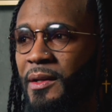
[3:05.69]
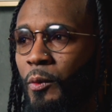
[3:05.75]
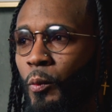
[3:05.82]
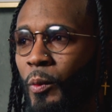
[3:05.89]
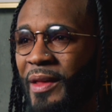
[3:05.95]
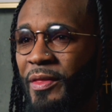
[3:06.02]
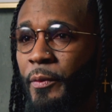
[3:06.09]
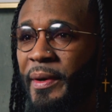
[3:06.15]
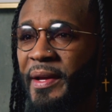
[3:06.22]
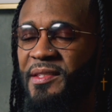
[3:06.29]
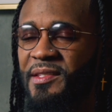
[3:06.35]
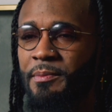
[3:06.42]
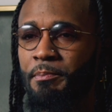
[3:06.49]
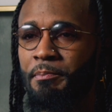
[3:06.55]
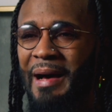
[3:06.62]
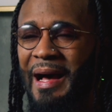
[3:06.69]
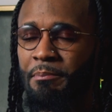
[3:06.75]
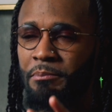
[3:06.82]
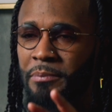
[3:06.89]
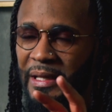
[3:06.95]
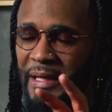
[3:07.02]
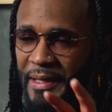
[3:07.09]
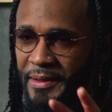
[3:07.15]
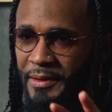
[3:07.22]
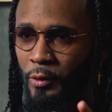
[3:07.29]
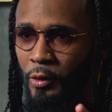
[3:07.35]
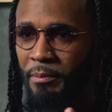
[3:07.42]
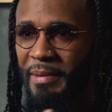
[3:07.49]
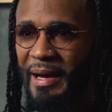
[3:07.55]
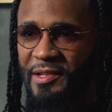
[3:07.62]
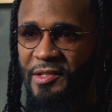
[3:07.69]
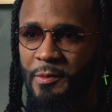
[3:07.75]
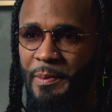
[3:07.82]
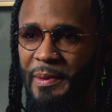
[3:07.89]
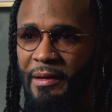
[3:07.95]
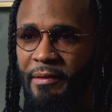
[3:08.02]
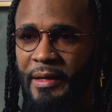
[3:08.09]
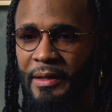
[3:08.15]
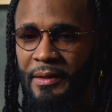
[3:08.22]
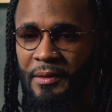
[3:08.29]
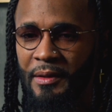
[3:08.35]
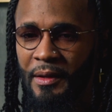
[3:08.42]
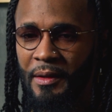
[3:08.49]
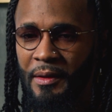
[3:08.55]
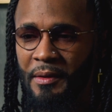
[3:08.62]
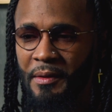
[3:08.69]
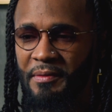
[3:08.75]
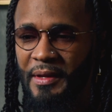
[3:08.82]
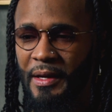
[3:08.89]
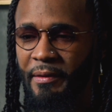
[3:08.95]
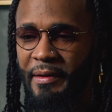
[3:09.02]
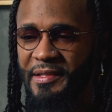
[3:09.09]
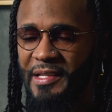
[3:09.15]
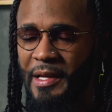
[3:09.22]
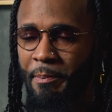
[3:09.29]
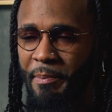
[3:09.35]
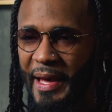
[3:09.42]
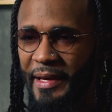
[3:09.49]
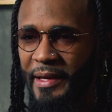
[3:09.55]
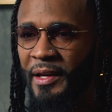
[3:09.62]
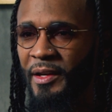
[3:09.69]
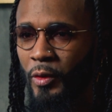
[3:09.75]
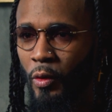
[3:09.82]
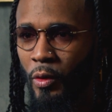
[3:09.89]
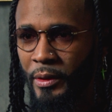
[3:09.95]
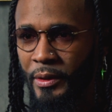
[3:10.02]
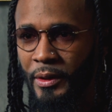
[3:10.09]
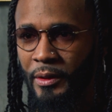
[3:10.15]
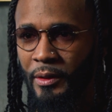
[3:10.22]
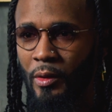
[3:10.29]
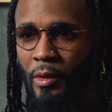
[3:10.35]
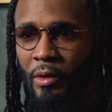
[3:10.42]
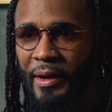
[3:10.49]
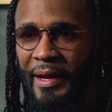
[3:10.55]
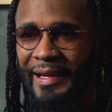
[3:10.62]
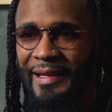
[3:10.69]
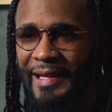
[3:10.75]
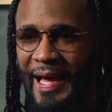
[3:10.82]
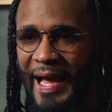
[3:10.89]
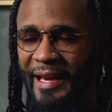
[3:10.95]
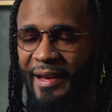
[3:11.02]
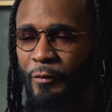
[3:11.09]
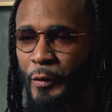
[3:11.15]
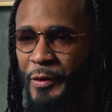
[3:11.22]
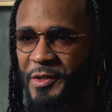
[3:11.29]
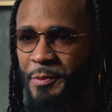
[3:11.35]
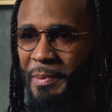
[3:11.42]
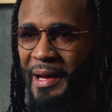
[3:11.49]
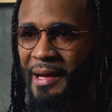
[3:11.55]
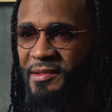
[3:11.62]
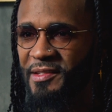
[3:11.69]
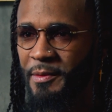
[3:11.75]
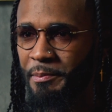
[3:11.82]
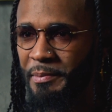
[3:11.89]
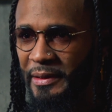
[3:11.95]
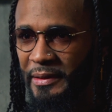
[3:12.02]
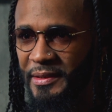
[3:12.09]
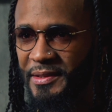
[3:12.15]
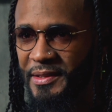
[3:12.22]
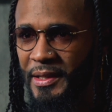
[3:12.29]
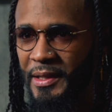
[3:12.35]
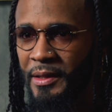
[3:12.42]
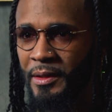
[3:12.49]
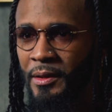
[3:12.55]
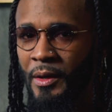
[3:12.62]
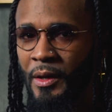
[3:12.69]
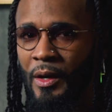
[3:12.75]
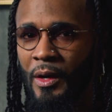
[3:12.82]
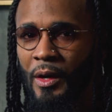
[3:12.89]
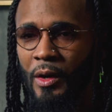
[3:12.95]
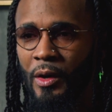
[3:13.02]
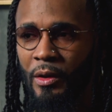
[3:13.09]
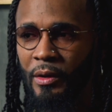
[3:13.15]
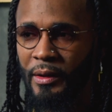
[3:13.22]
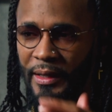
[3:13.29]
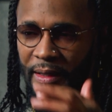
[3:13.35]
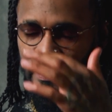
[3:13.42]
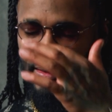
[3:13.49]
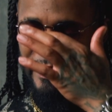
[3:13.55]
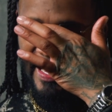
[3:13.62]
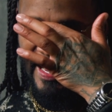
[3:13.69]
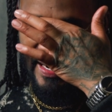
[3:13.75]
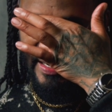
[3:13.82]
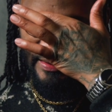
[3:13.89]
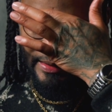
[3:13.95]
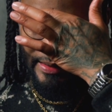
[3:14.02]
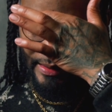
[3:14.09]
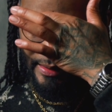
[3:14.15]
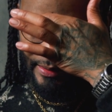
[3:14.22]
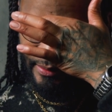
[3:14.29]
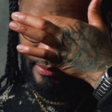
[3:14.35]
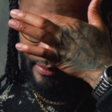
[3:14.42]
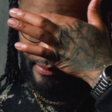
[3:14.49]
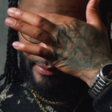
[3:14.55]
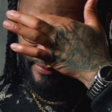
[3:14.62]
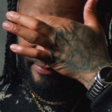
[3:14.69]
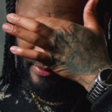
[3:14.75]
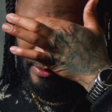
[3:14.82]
whether it's by blood or by spirit, there is a pecking order or a line of responsibility or a line of